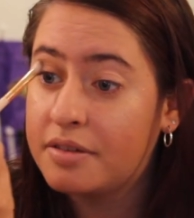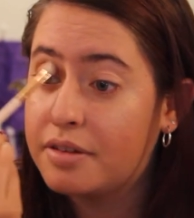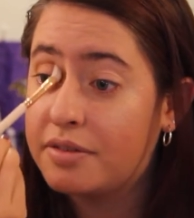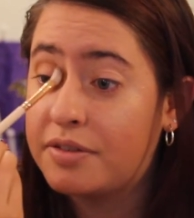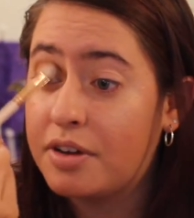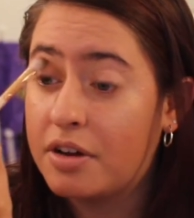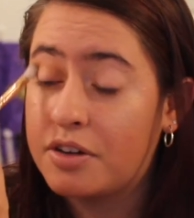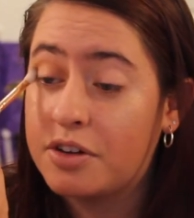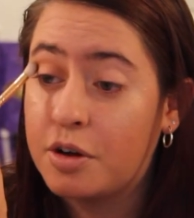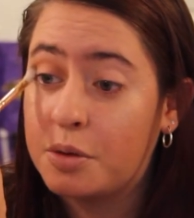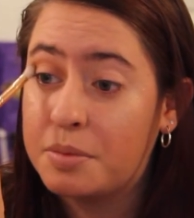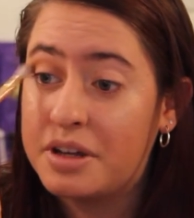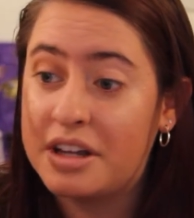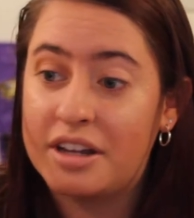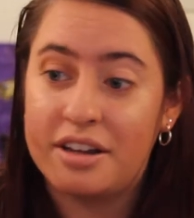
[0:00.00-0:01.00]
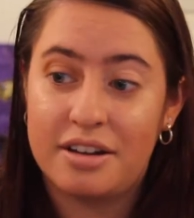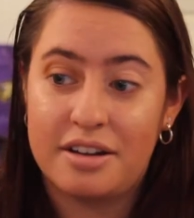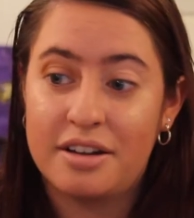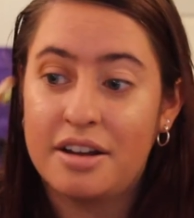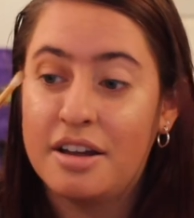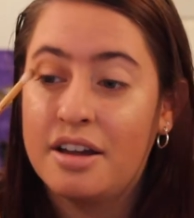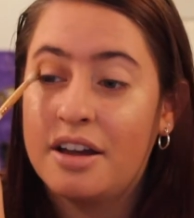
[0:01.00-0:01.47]
If y'all know me,
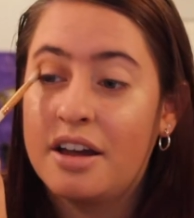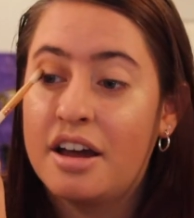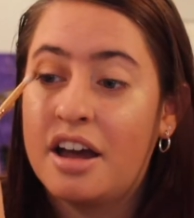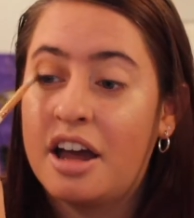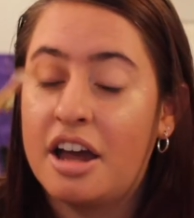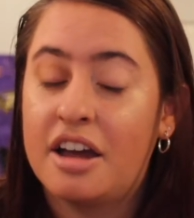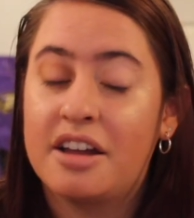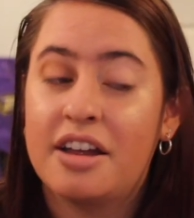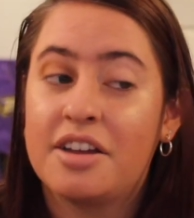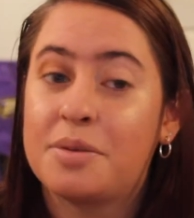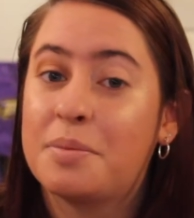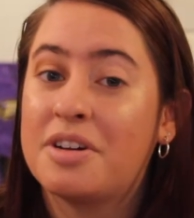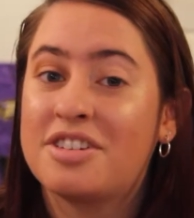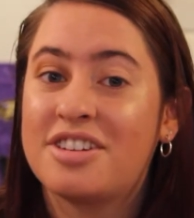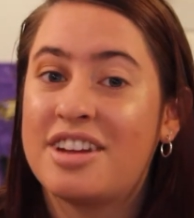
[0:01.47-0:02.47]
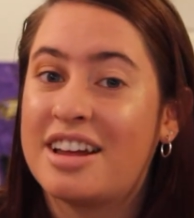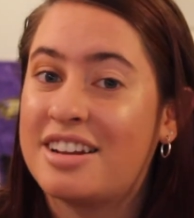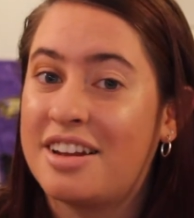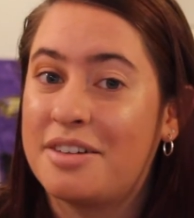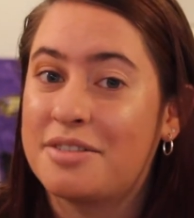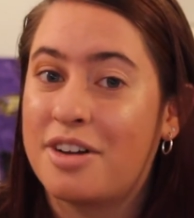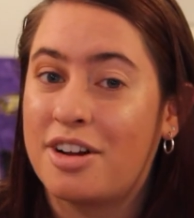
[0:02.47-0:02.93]
as much as I
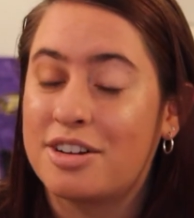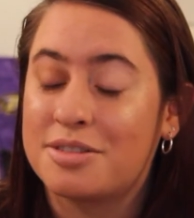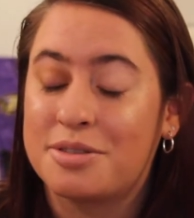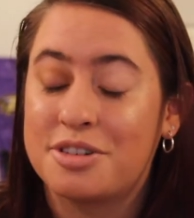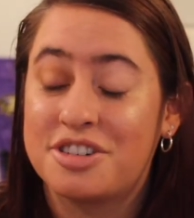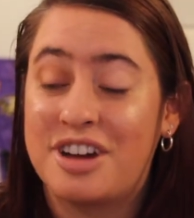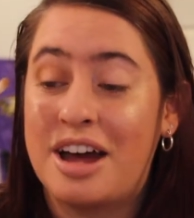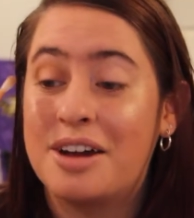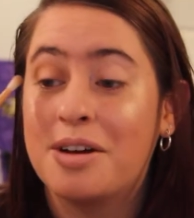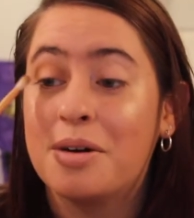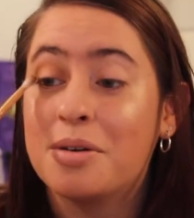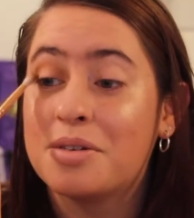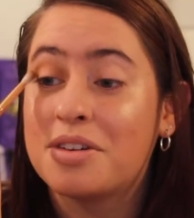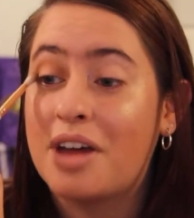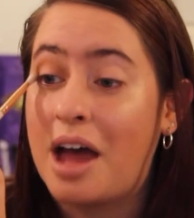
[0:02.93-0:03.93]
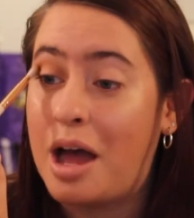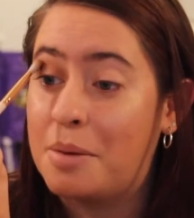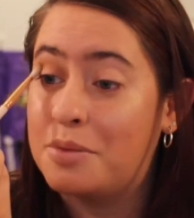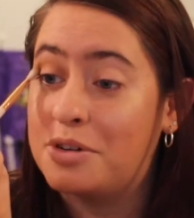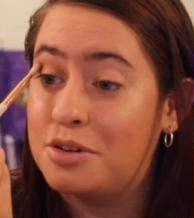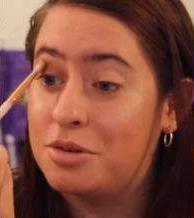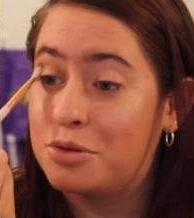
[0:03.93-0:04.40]
love colorful shadows,
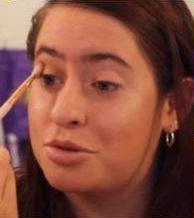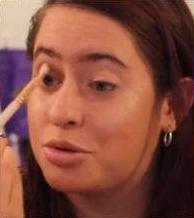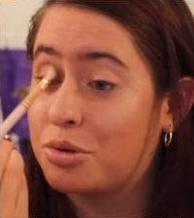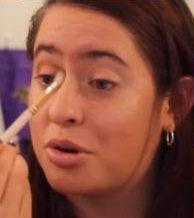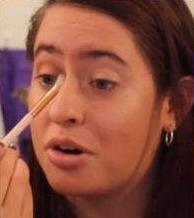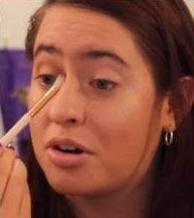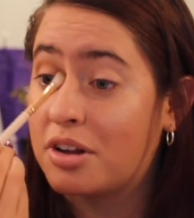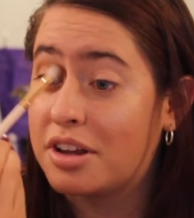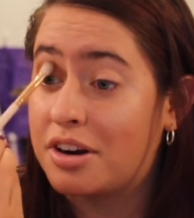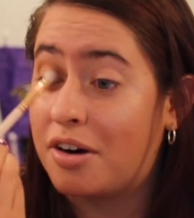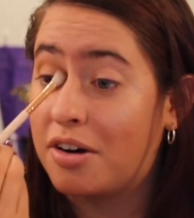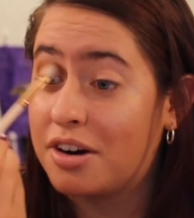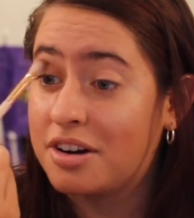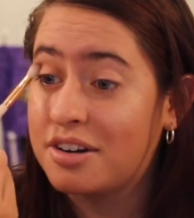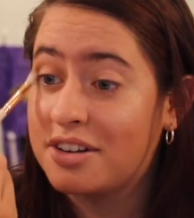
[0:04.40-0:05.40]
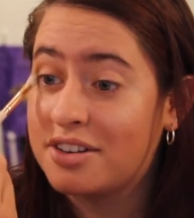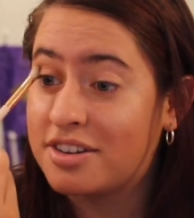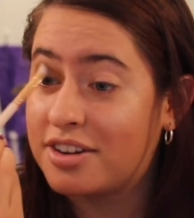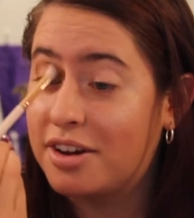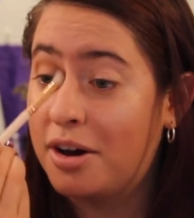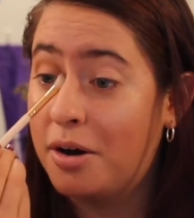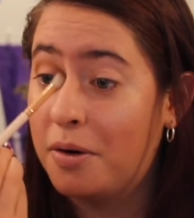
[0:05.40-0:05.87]
I'm a neutral girl at heart,
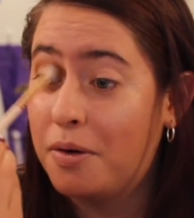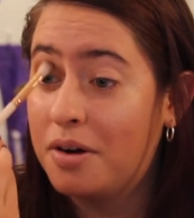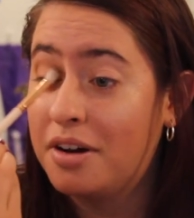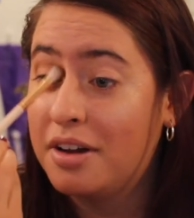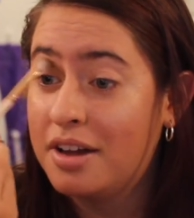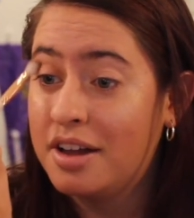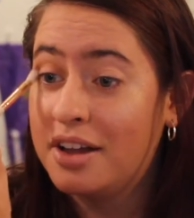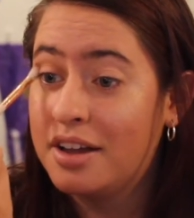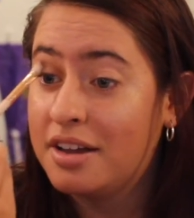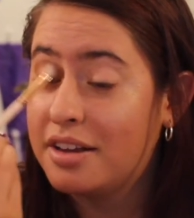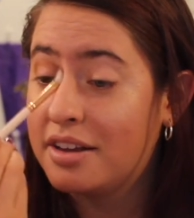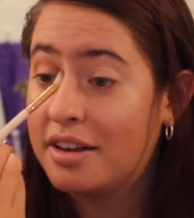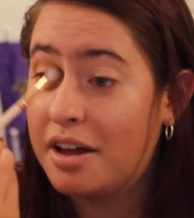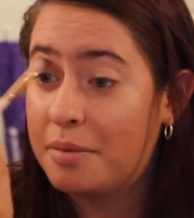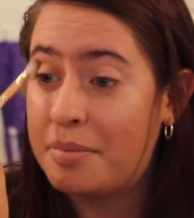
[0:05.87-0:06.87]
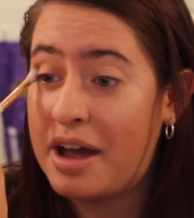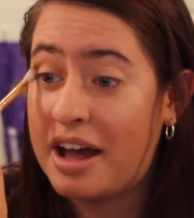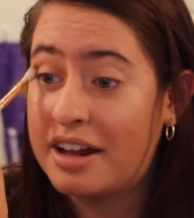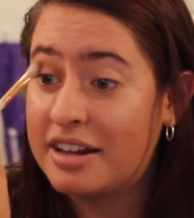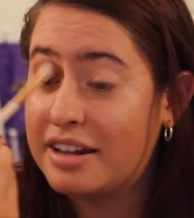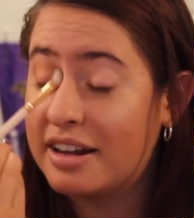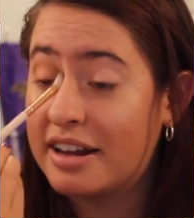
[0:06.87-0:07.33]
so a
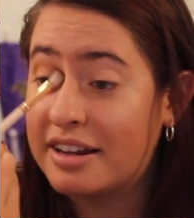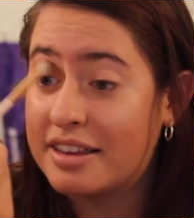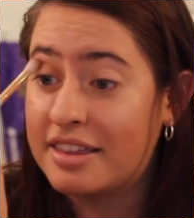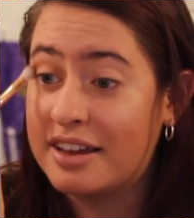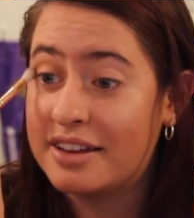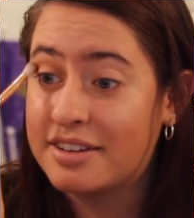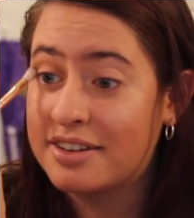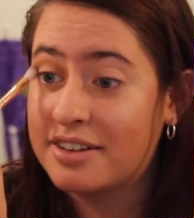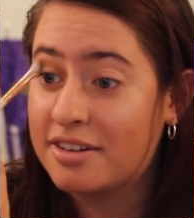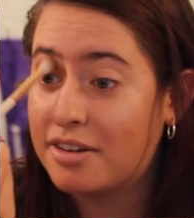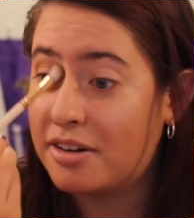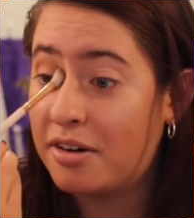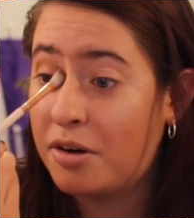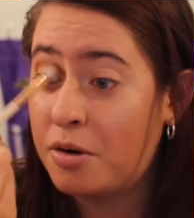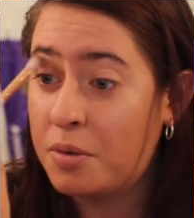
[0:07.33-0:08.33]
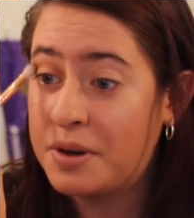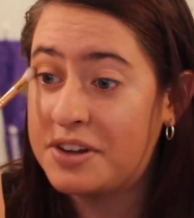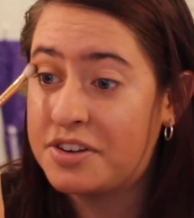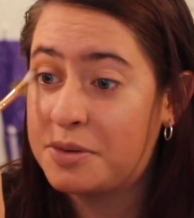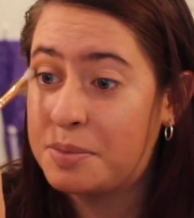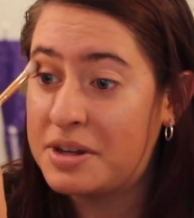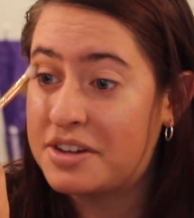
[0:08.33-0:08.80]
palette like this
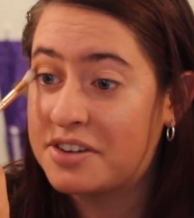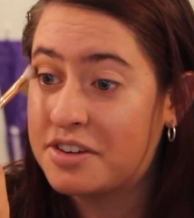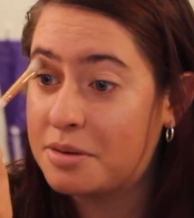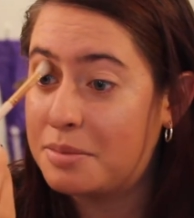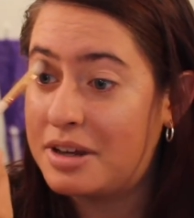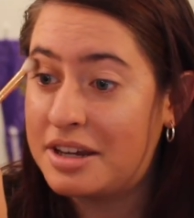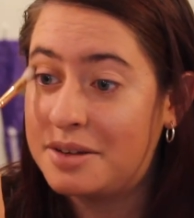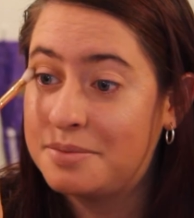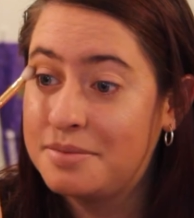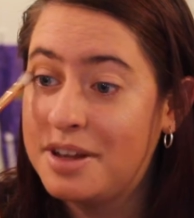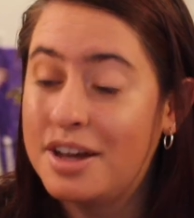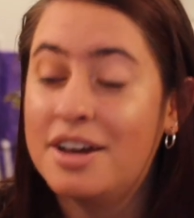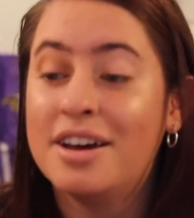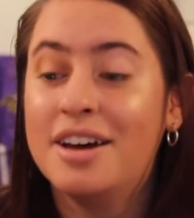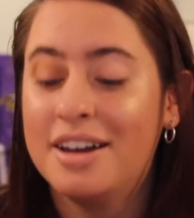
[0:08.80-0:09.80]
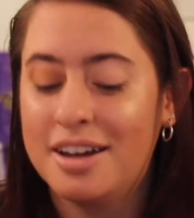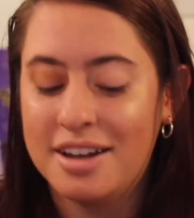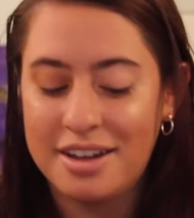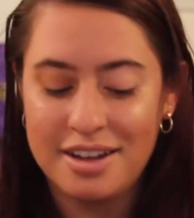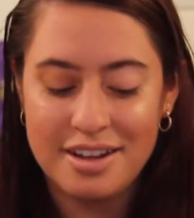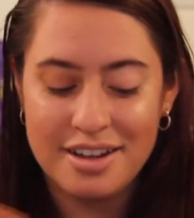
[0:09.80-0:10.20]
always speaks to me. I'll